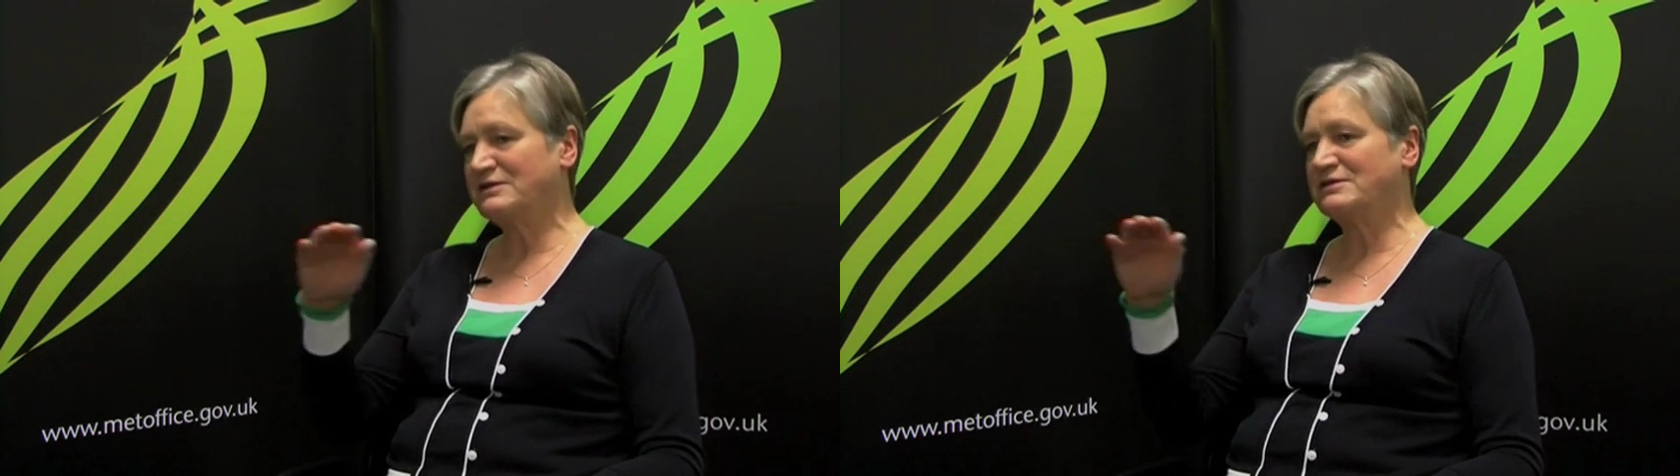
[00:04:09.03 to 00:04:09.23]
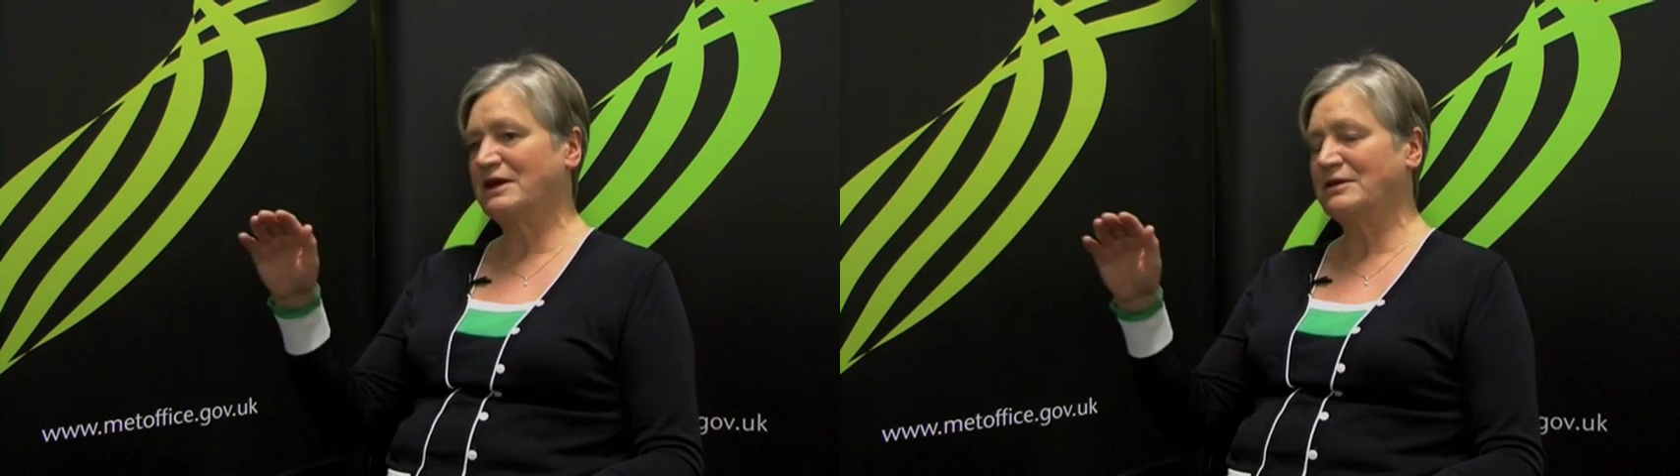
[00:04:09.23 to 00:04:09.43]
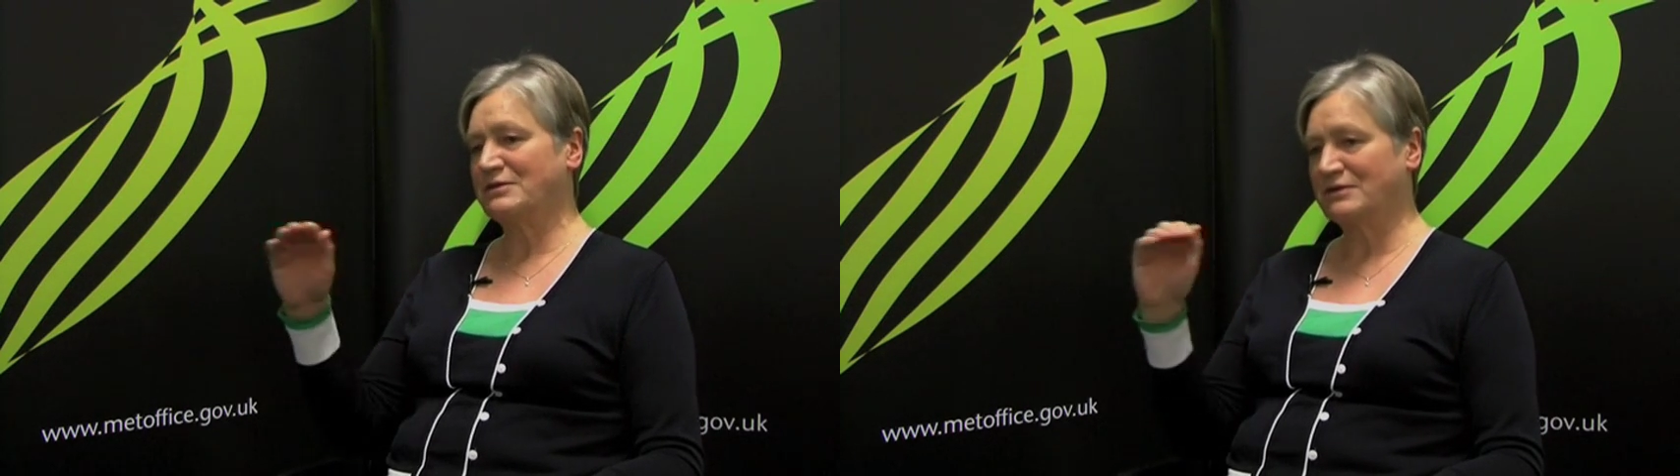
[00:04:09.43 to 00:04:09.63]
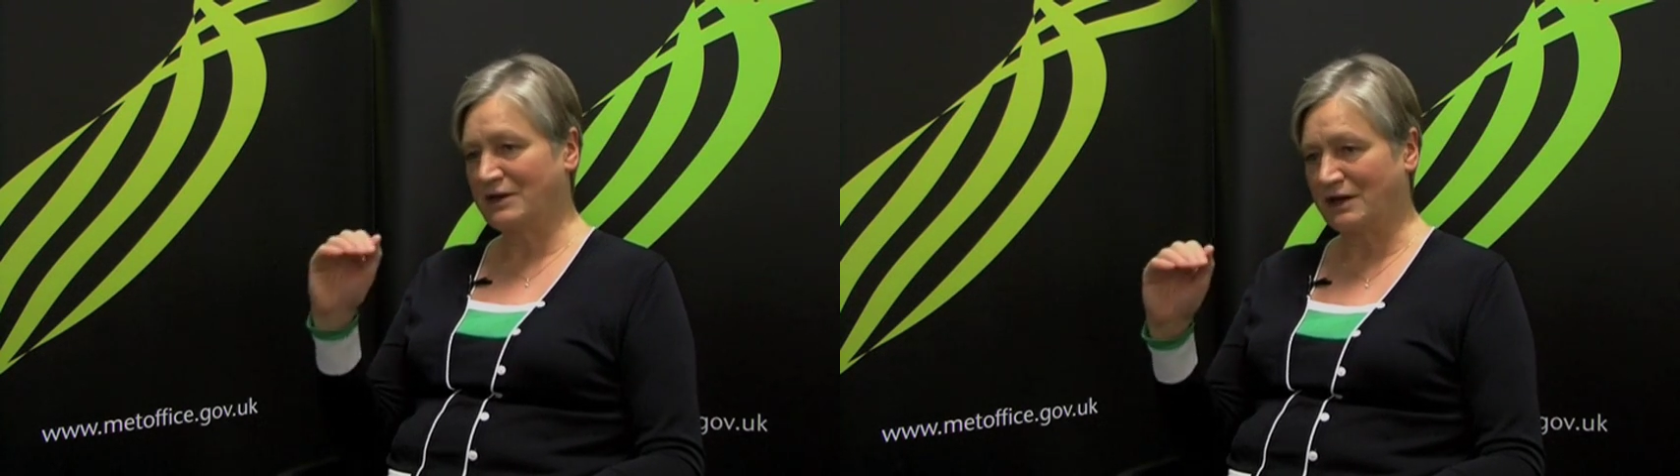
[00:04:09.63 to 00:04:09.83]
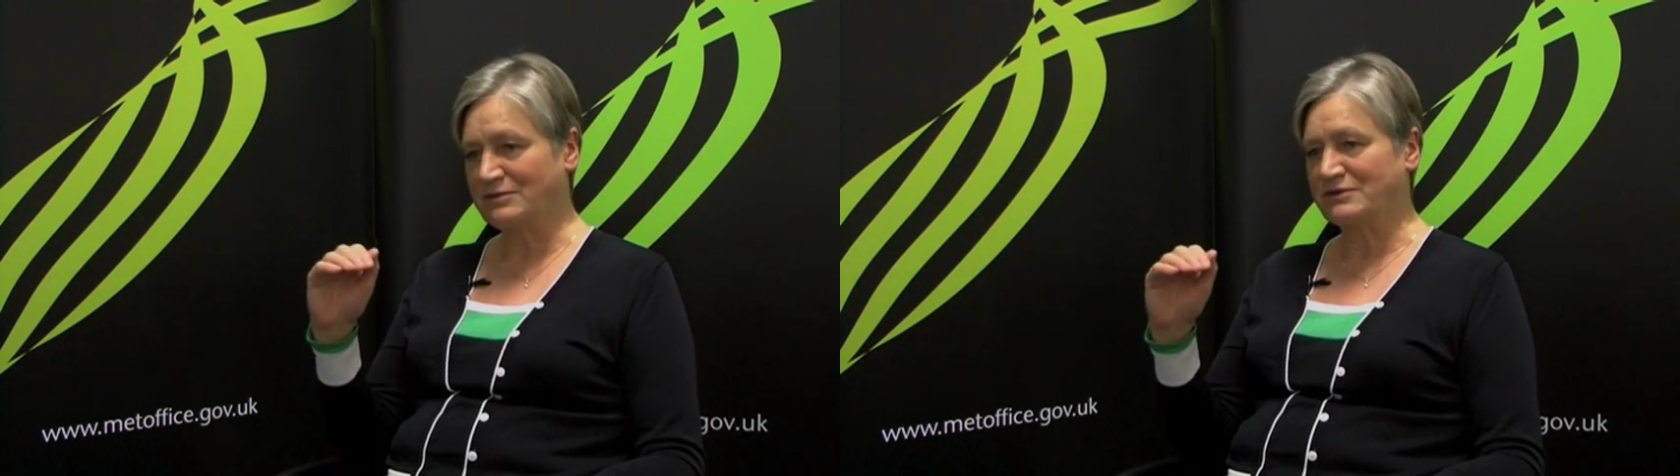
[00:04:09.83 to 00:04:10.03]
stable
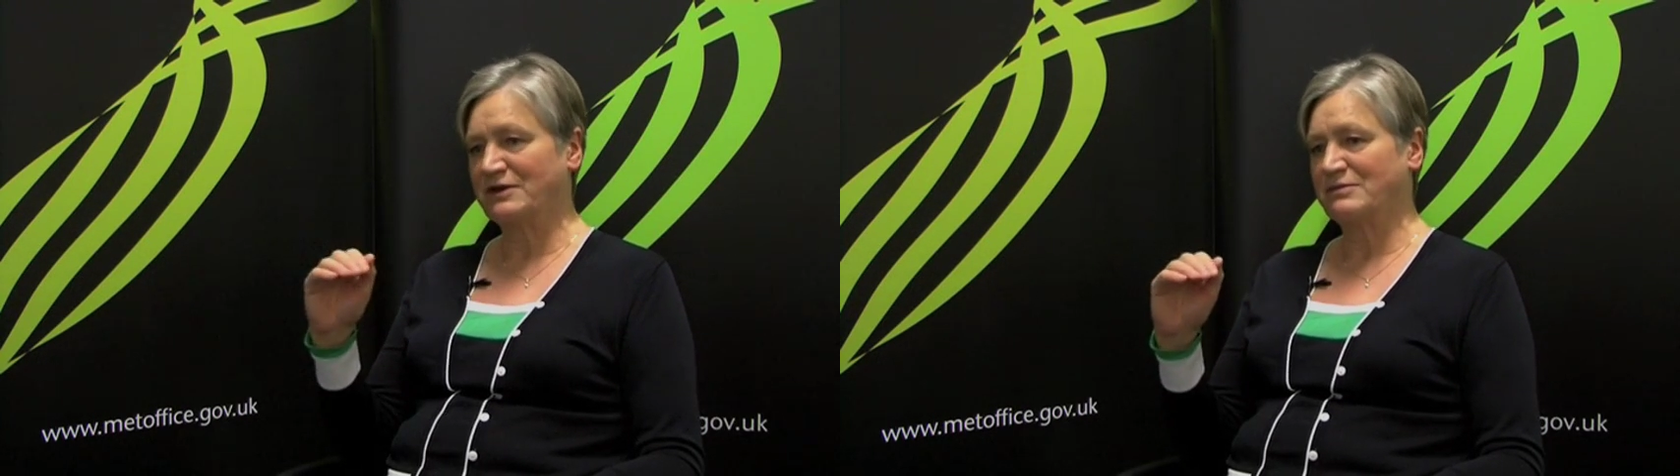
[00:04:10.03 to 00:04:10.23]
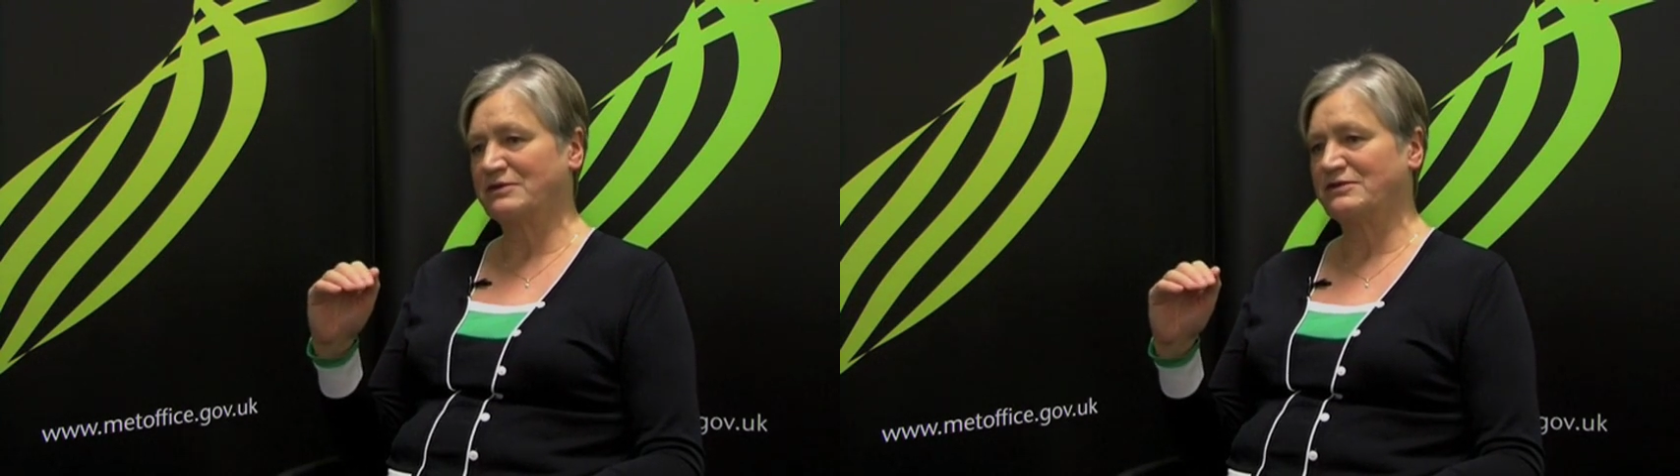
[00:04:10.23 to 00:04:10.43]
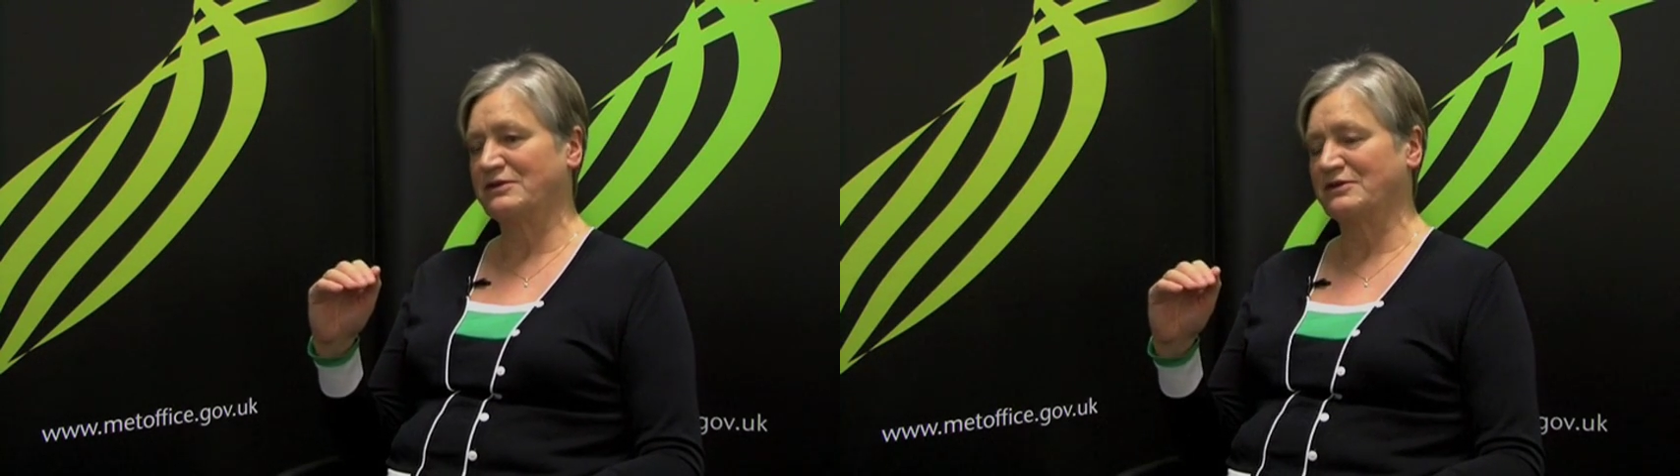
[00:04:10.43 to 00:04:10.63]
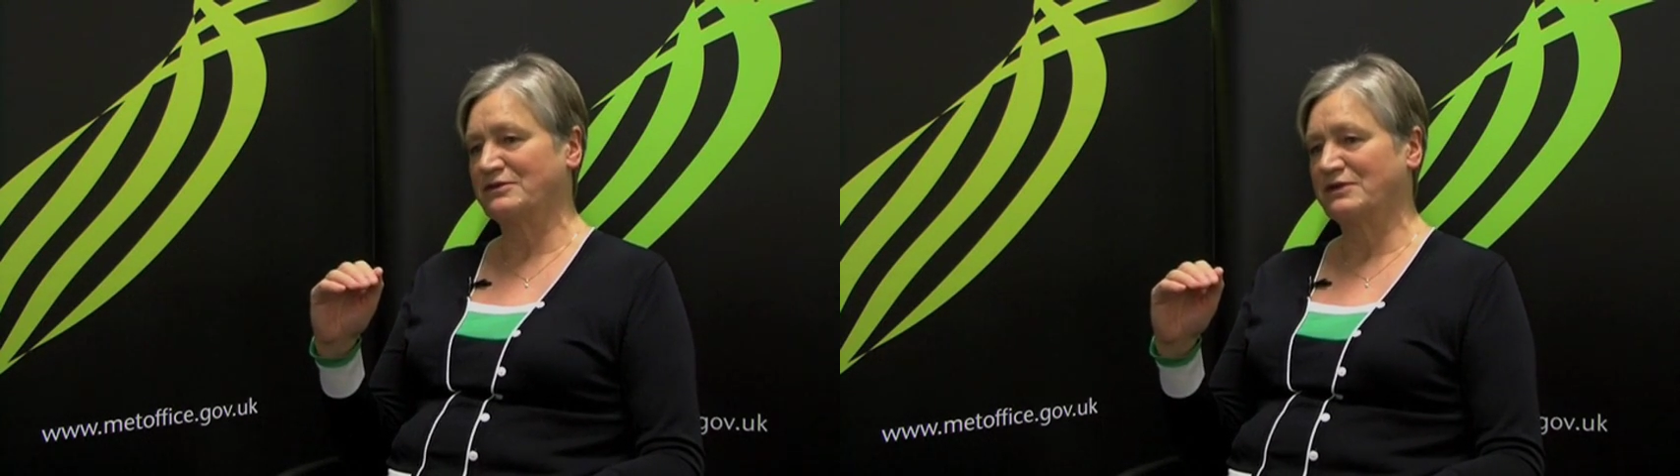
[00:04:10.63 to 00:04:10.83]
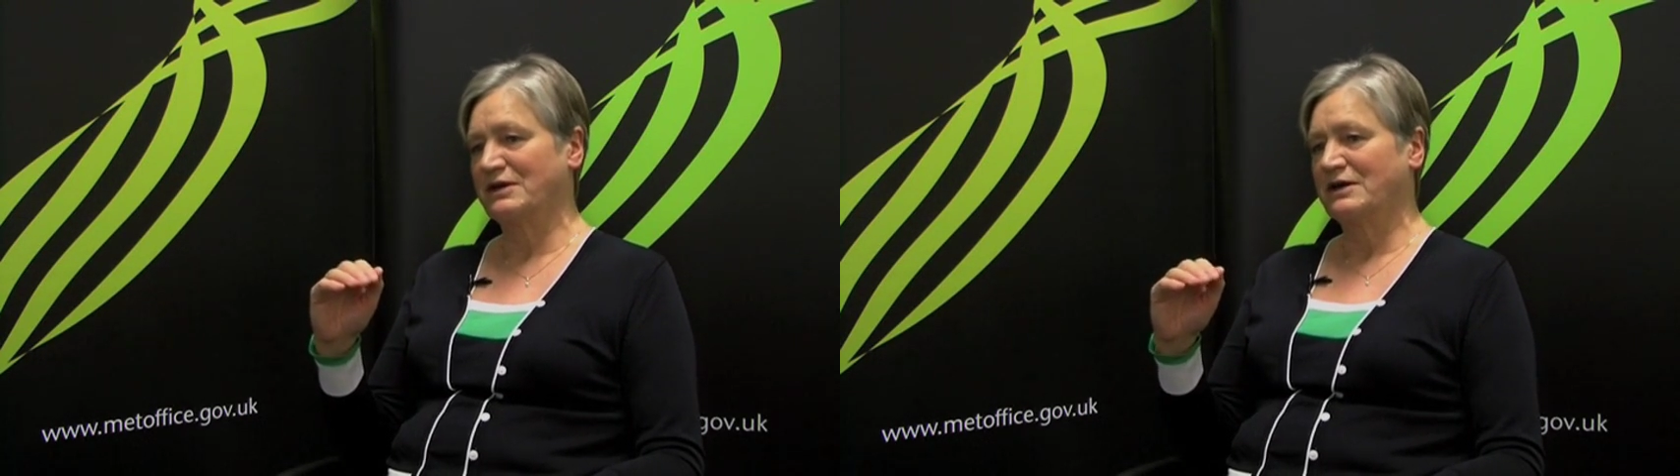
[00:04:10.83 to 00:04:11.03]
global
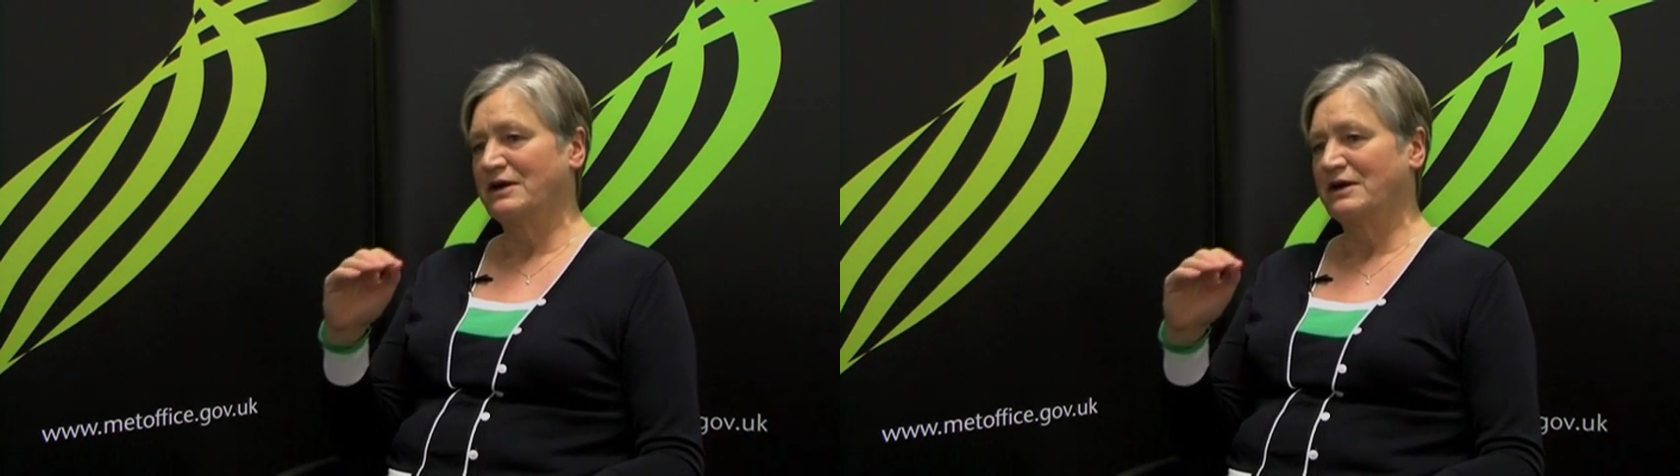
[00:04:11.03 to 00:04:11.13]
temperatures.